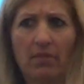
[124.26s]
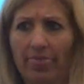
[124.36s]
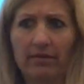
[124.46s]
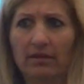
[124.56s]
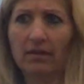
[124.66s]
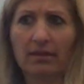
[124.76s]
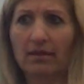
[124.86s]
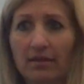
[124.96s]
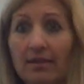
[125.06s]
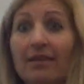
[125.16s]
You
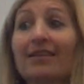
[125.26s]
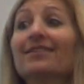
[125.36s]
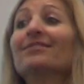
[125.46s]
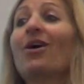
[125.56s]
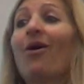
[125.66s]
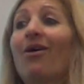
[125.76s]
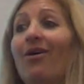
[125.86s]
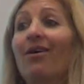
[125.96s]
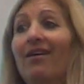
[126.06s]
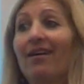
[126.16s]
can't hear when people knock
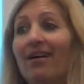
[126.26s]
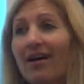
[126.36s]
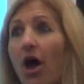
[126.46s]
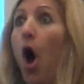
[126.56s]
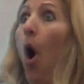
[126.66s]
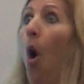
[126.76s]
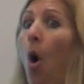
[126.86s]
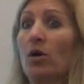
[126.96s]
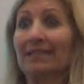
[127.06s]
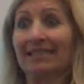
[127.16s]
at your
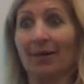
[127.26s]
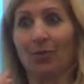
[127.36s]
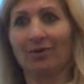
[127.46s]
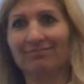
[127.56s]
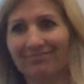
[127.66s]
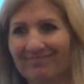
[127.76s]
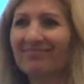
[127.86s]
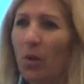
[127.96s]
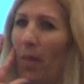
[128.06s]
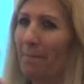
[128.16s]
door.
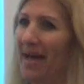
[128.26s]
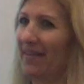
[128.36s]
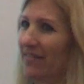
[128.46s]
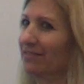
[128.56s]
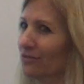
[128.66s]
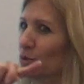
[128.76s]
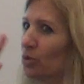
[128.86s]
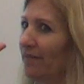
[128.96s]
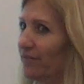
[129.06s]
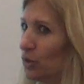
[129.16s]
But when
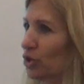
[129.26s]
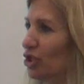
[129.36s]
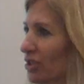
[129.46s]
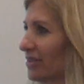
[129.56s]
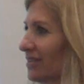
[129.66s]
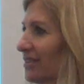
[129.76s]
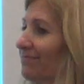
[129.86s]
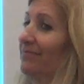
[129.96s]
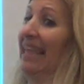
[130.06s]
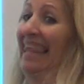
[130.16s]
there's a light, then you're
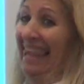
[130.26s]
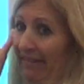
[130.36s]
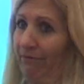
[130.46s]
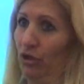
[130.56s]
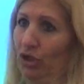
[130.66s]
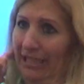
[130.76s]
able to benefit.